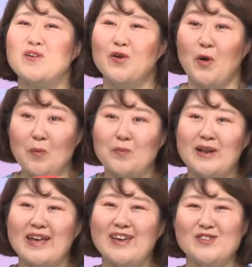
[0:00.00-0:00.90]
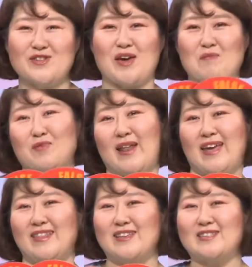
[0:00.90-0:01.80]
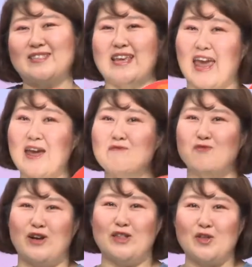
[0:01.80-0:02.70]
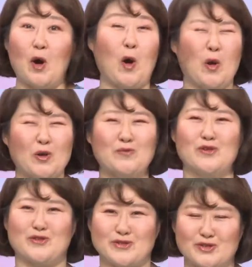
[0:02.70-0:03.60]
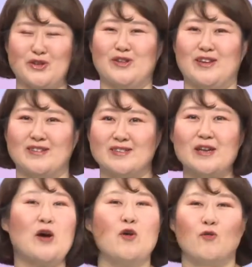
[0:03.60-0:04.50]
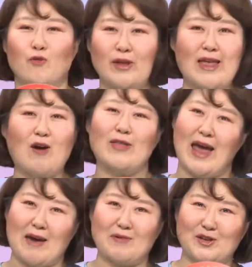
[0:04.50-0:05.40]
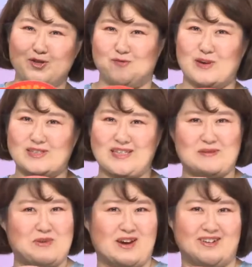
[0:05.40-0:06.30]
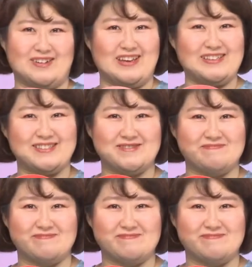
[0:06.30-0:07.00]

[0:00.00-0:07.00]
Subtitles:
hopefully you can play this game with all of your students without having too much difficulties.